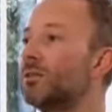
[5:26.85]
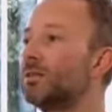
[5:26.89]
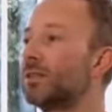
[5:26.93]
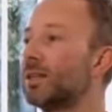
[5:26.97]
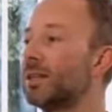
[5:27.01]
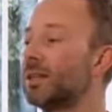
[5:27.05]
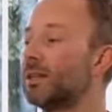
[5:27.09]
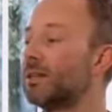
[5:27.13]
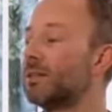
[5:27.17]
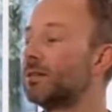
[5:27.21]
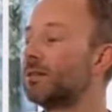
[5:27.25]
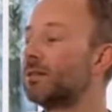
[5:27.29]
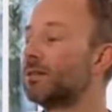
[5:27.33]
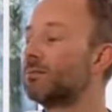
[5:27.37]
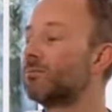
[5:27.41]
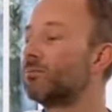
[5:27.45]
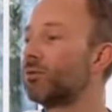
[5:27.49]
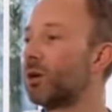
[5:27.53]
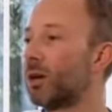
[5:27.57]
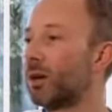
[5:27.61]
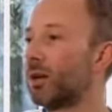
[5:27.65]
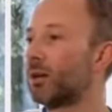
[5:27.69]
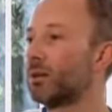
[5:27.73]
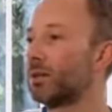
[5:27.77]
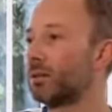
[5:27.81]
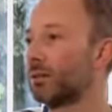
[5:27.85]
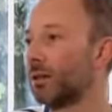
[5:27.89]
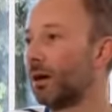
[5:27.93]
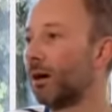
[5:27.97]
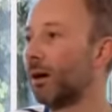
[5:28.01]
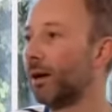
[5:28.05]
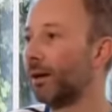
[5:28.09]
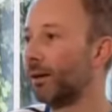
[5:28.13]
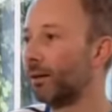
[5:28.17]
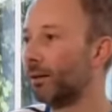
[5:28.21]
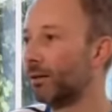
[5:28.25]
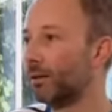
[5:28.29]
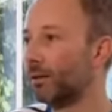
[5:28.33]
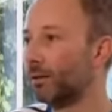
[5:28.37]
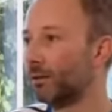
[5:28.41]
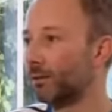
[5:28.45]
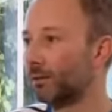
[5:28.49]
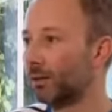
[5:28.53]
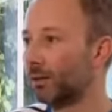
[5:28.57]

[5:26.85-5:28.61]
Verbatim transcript: you see product design